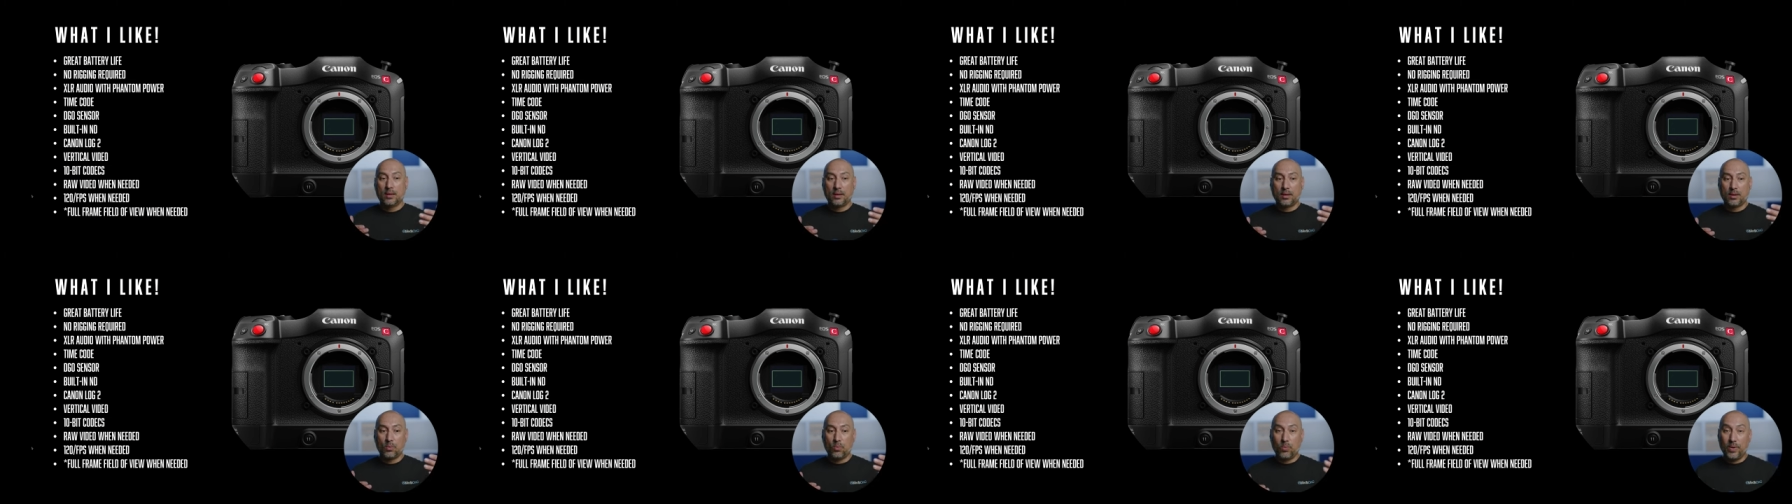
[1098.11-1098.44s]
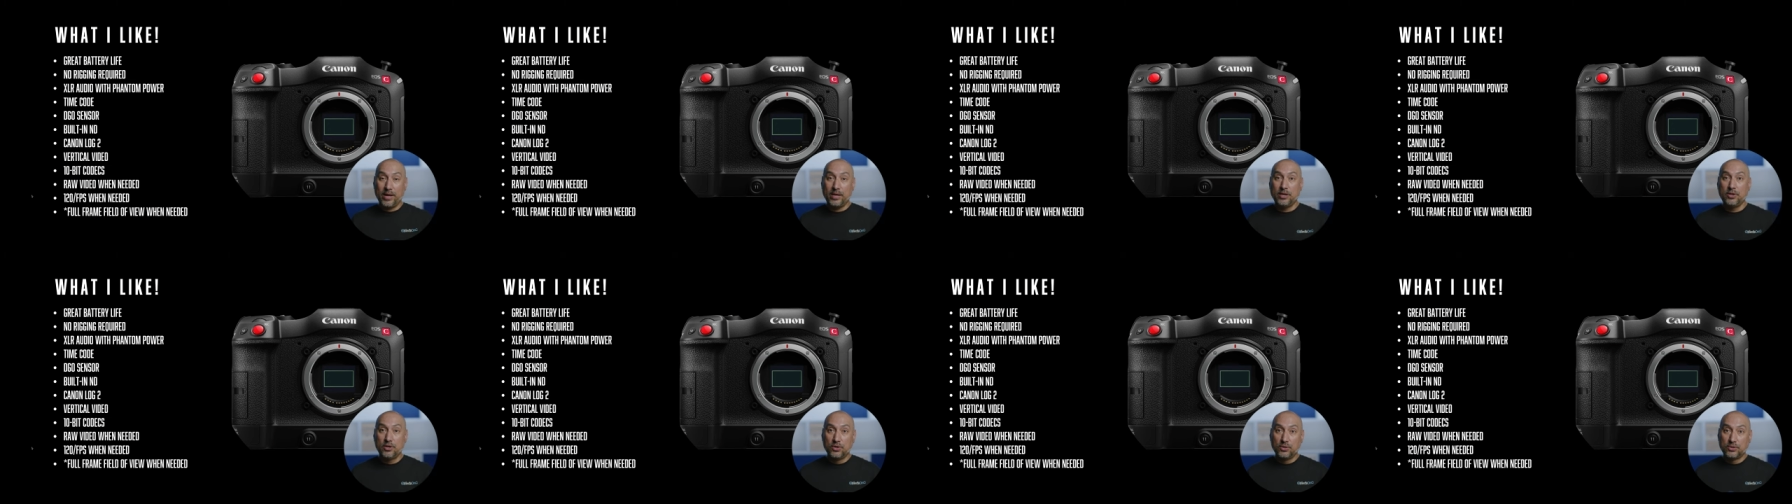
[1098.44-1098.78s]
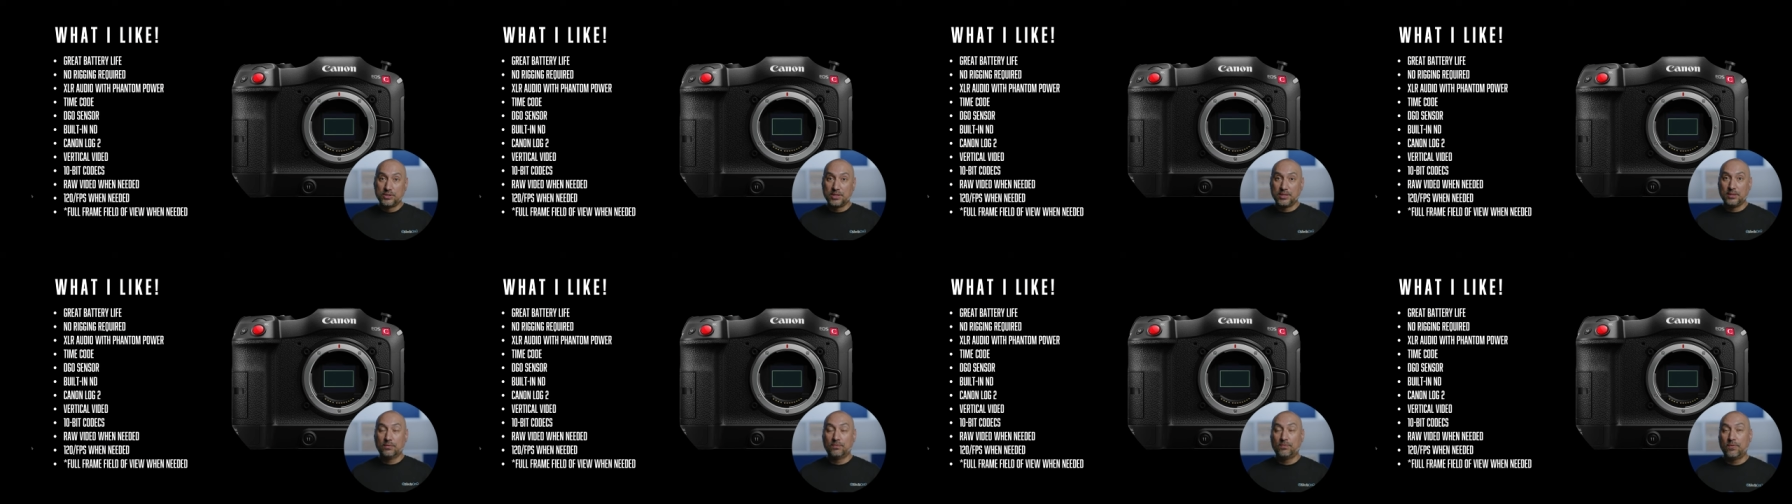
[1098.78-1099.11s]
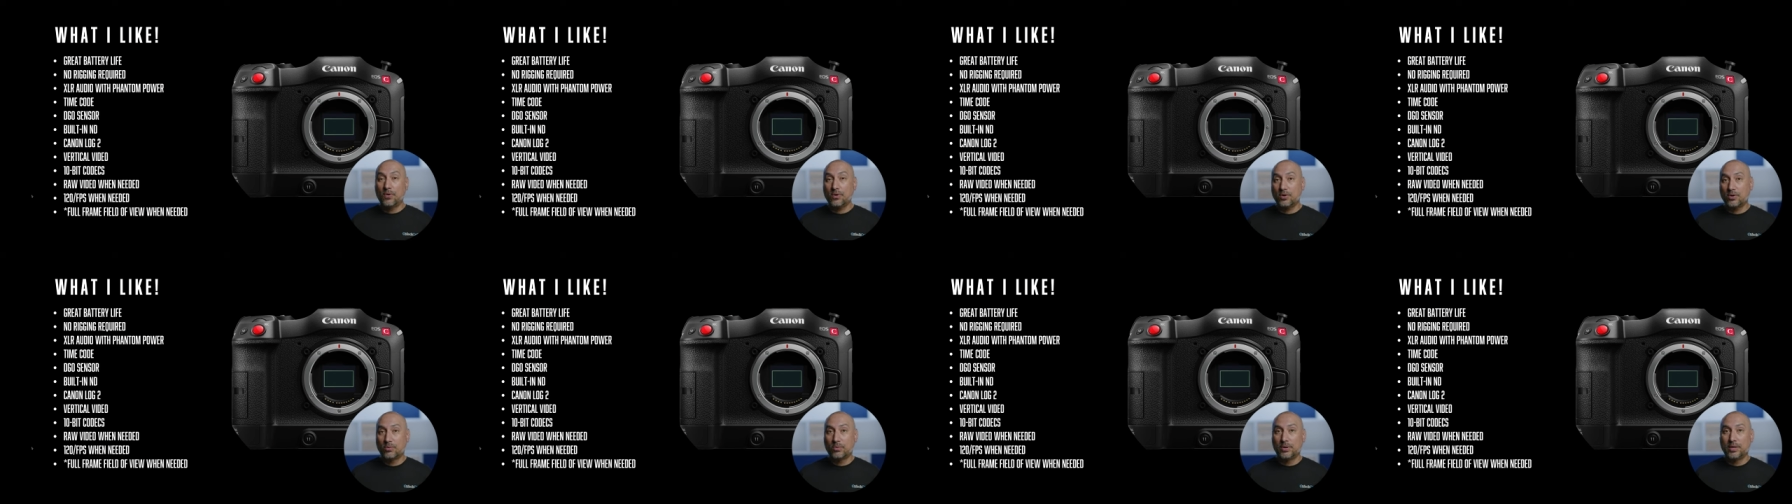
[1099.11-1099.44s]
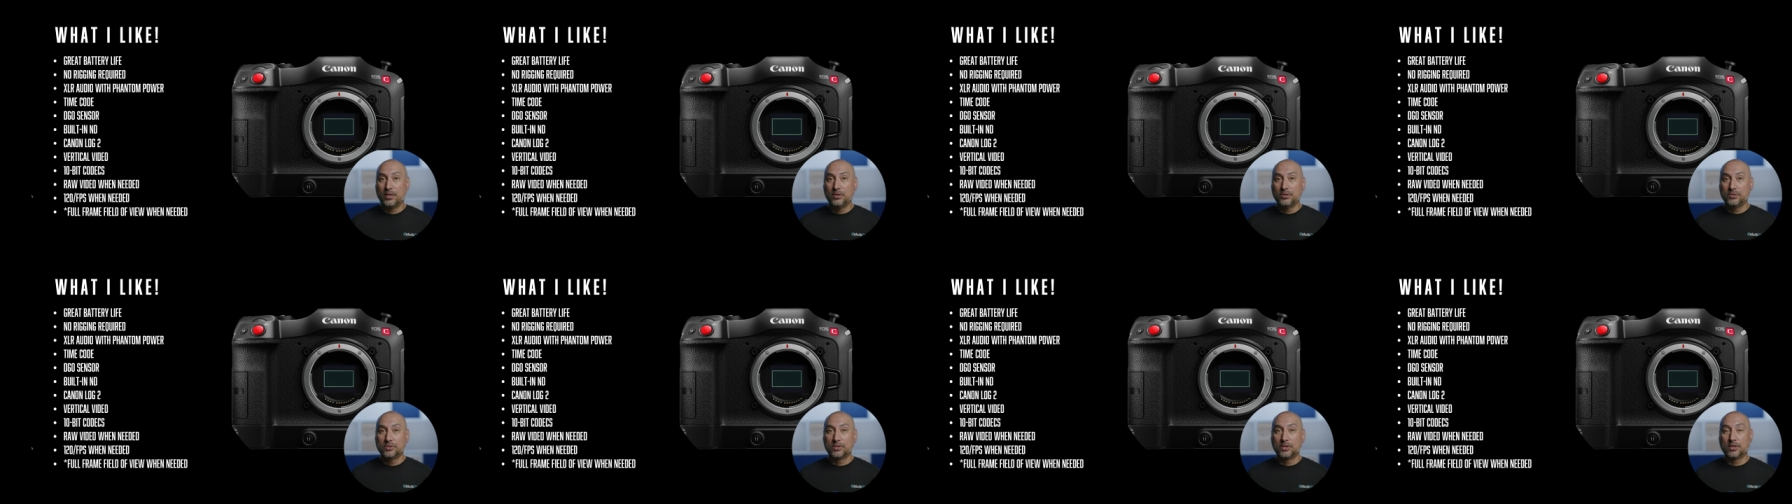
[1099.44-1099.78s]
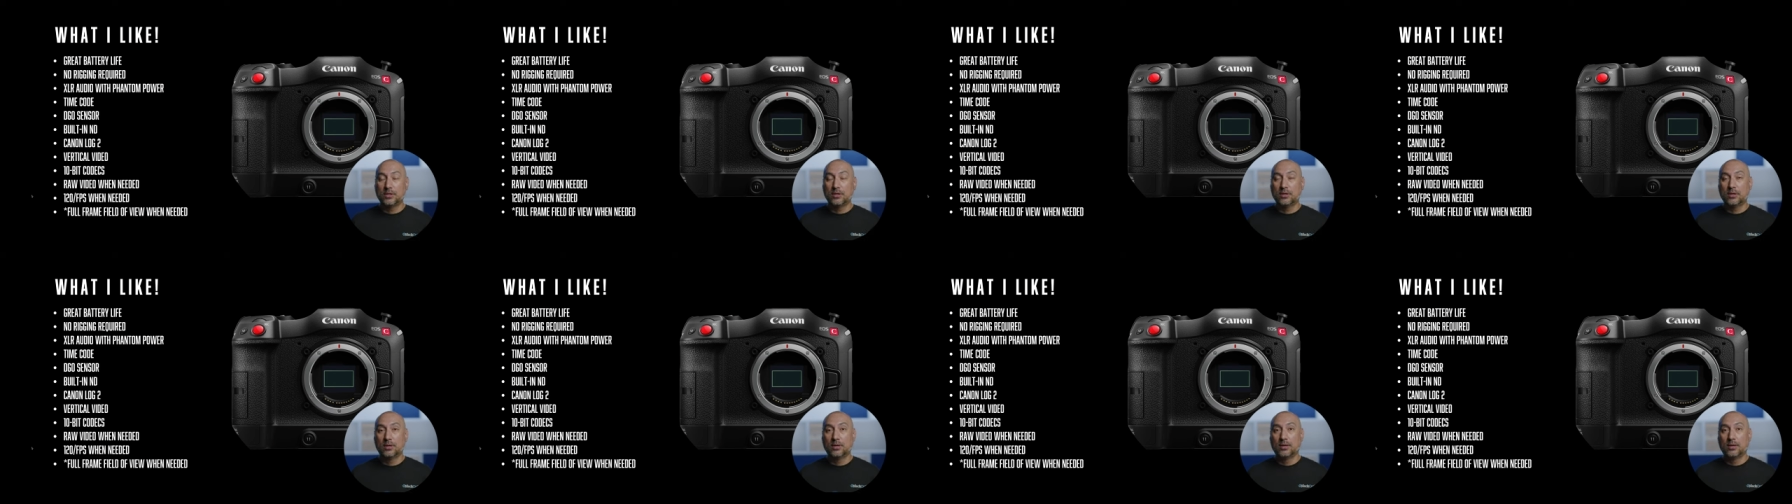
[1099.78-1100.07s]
when using the focal reducer,